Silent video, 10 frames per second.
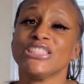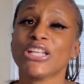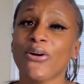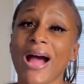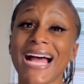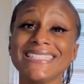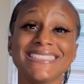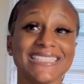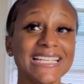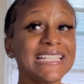So I
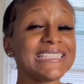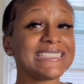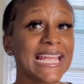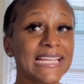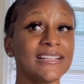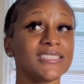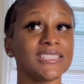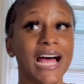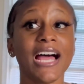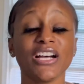did take a
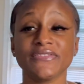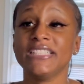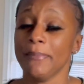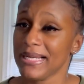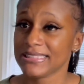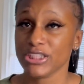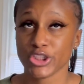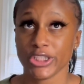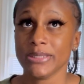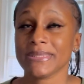lot of domestic
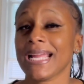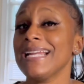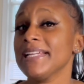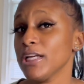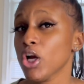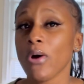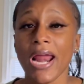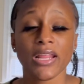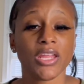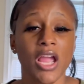trips. Like, I didn't go
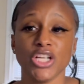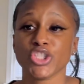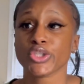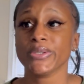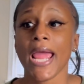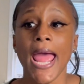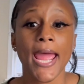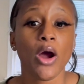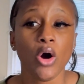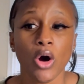out of the country
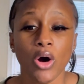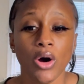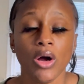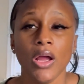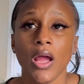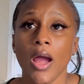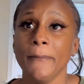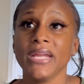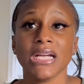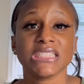at all
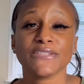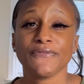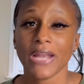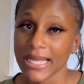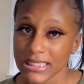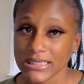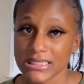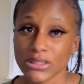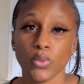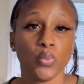because
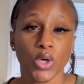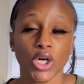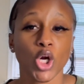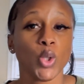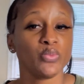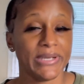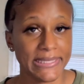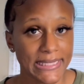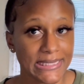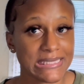flights were
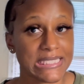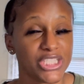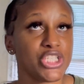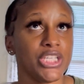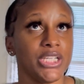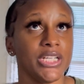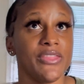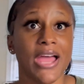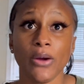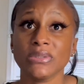horrendous this year.
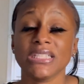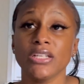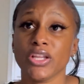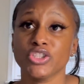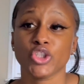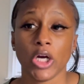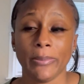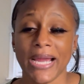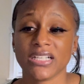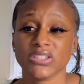That was another
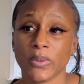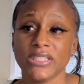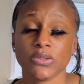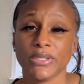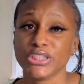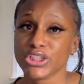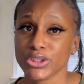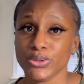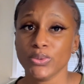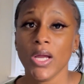drawback of twenty
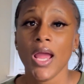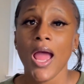twenty-two.